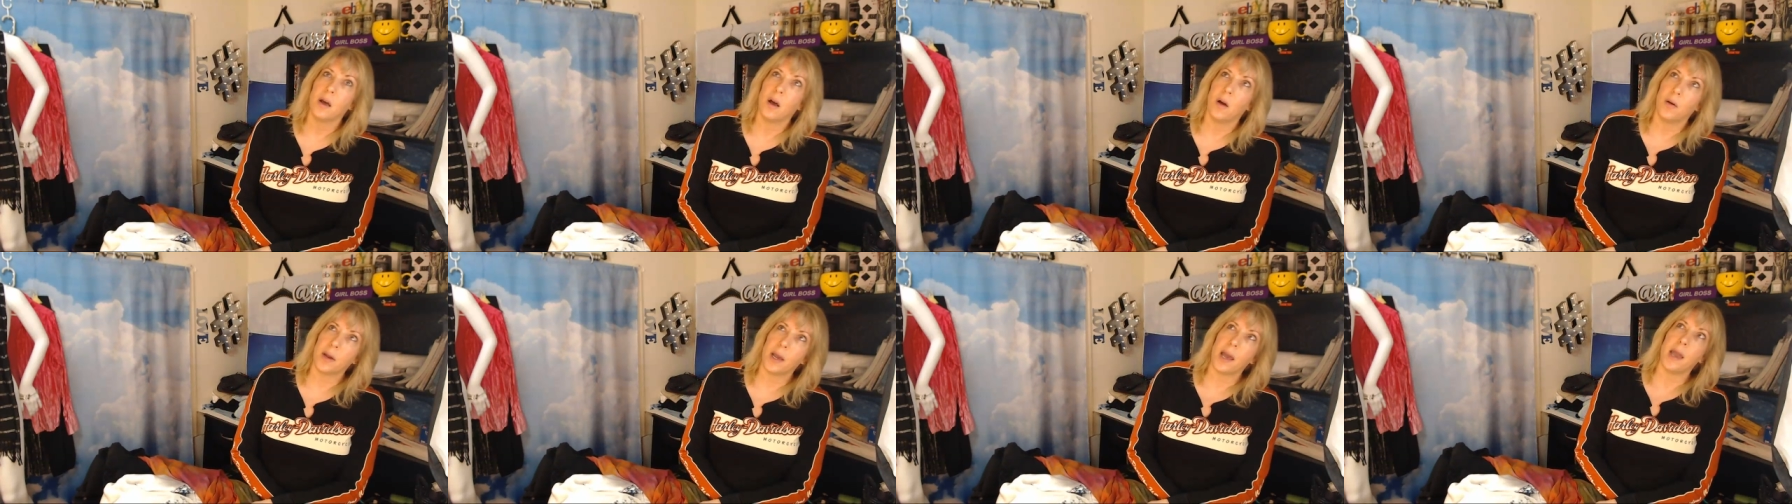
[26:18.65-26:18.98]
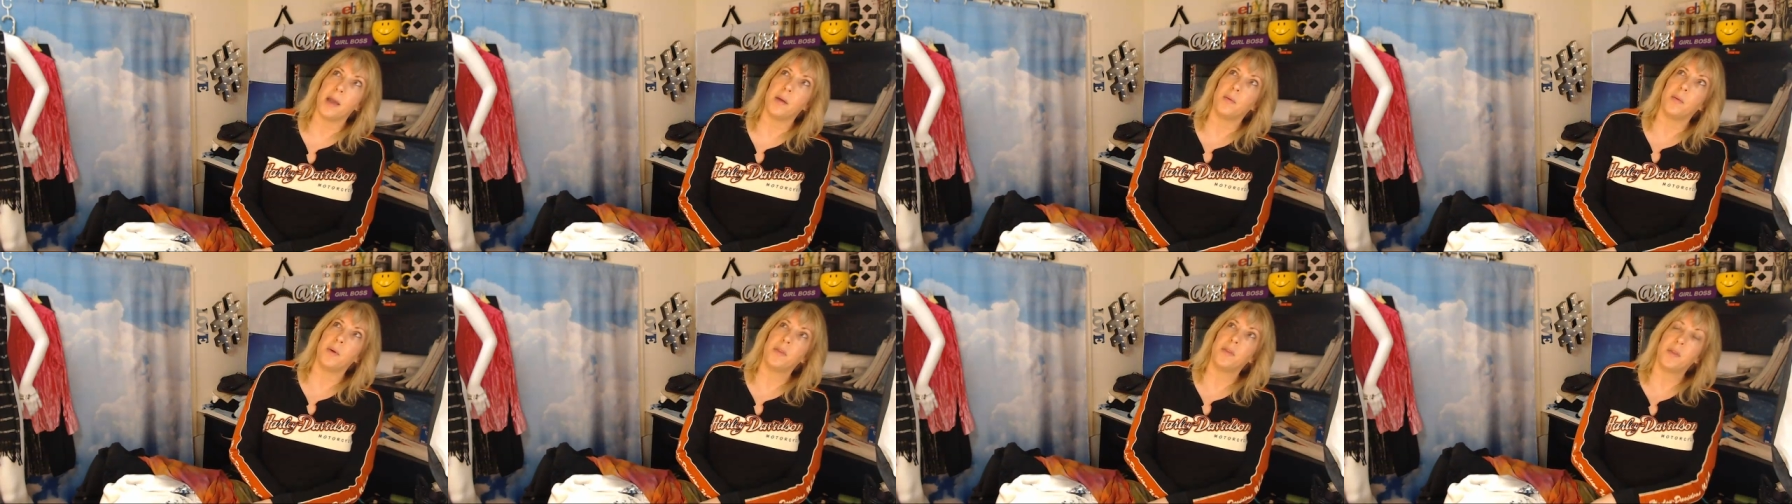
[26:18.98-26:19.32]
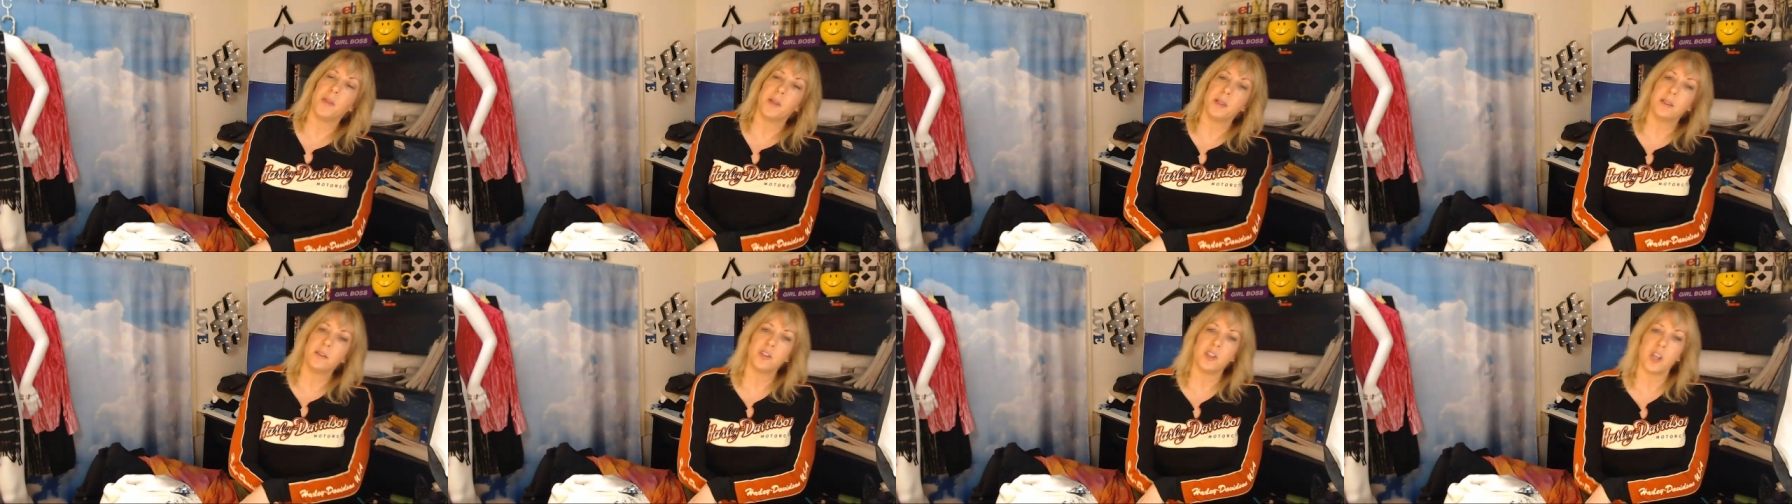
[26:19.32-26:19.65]
okay
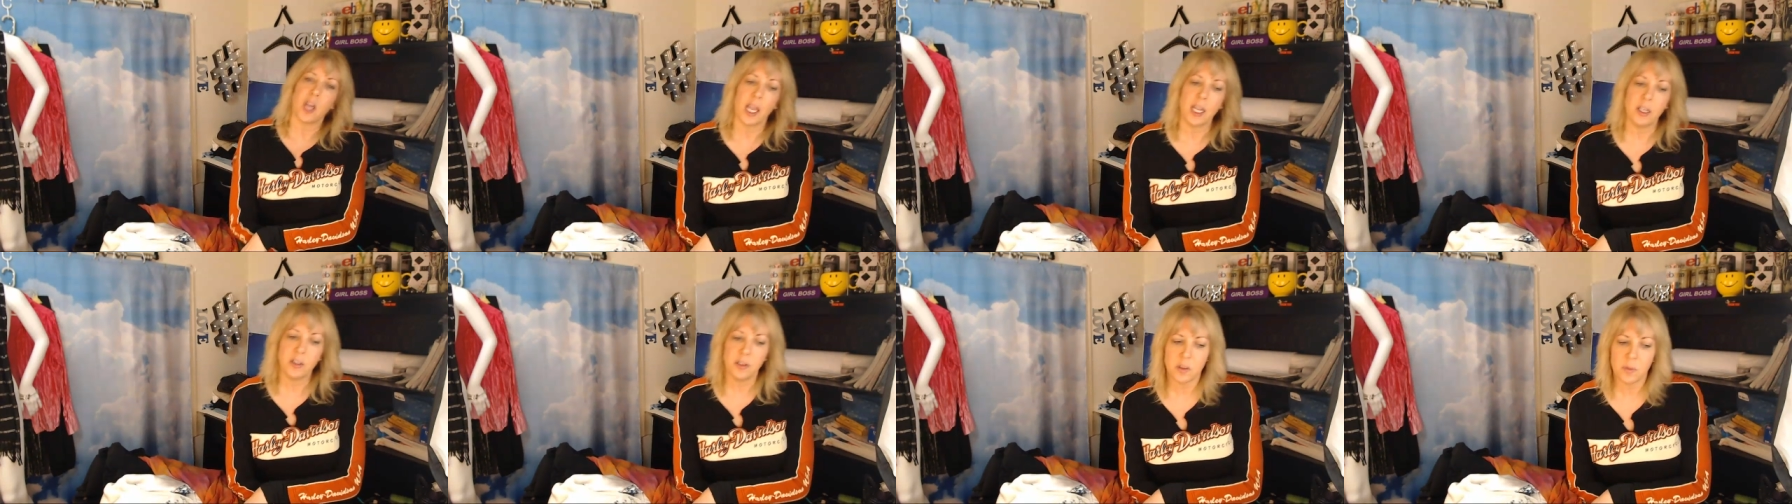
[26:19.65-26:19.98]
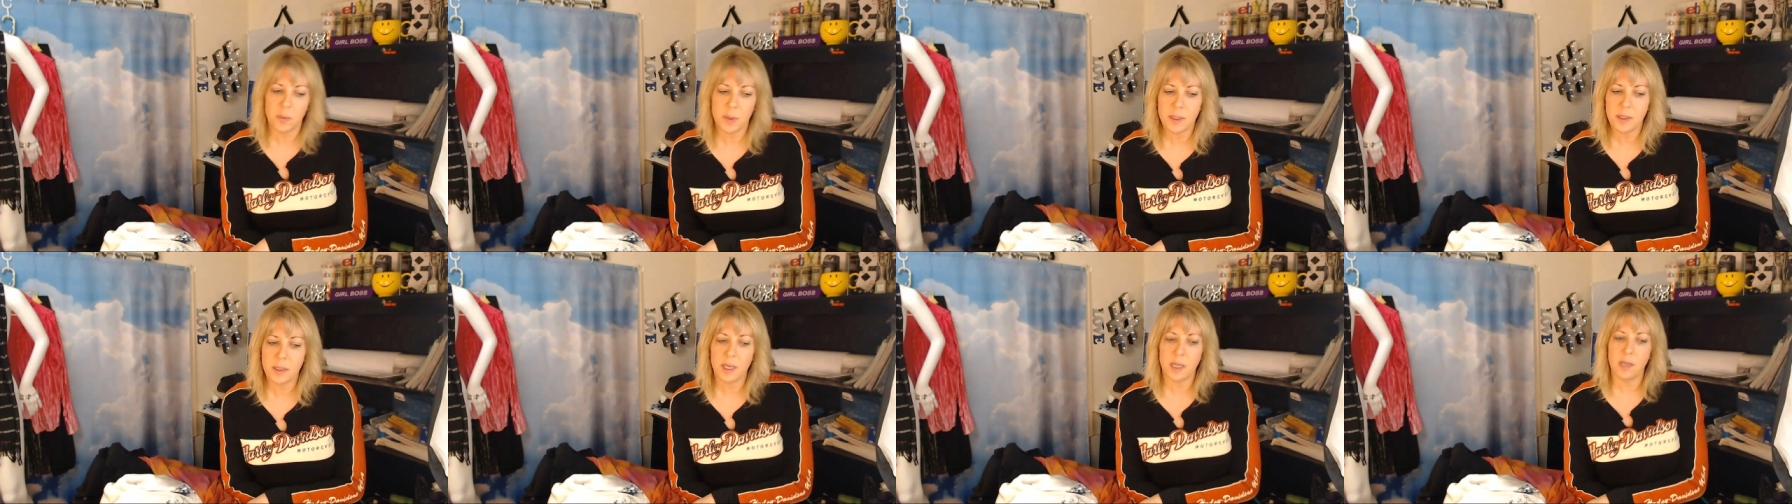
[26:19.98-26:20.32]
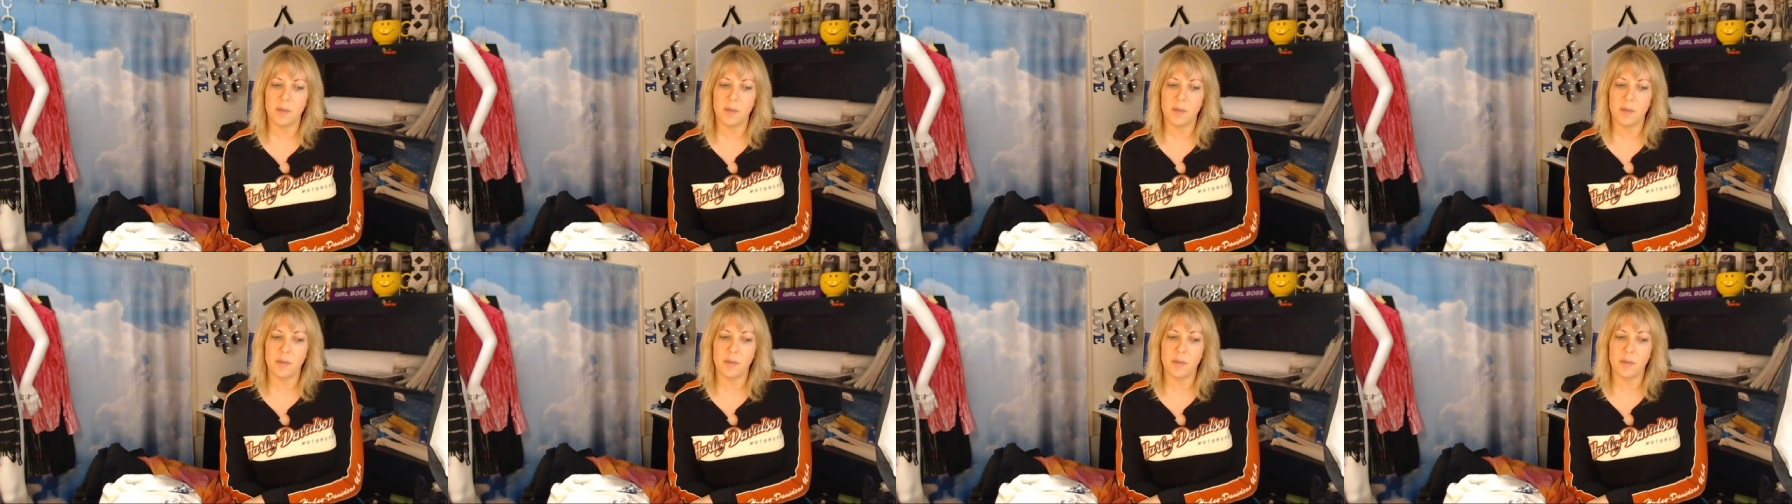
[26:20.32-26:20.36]
with the changes with